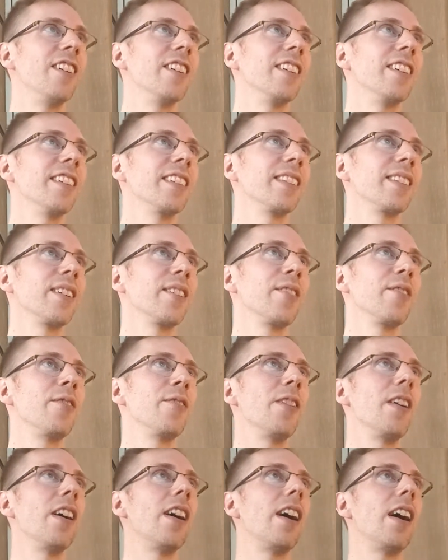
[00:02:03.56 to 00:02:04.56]

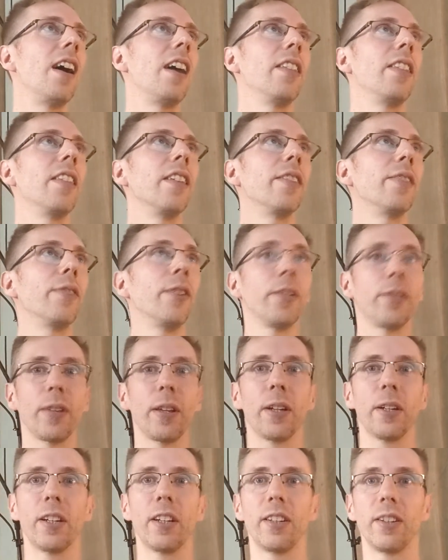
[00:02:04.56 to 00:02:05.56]
So the first
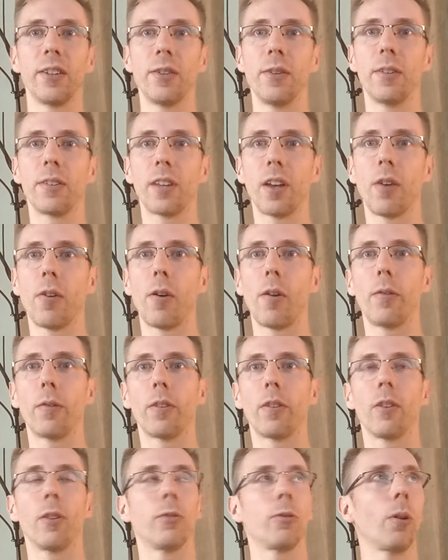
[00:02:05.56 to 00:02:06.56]
thing I'm going to do is go over
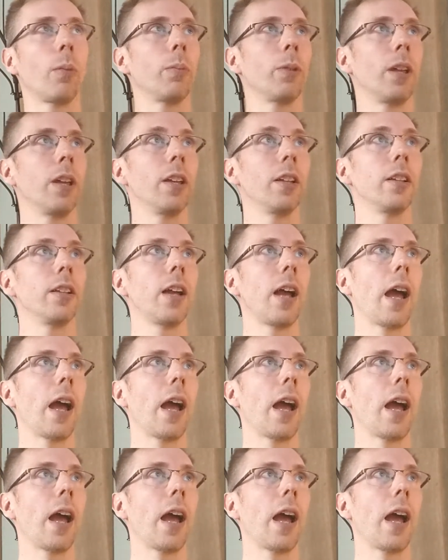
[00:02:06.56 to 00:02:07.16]
to the drum kit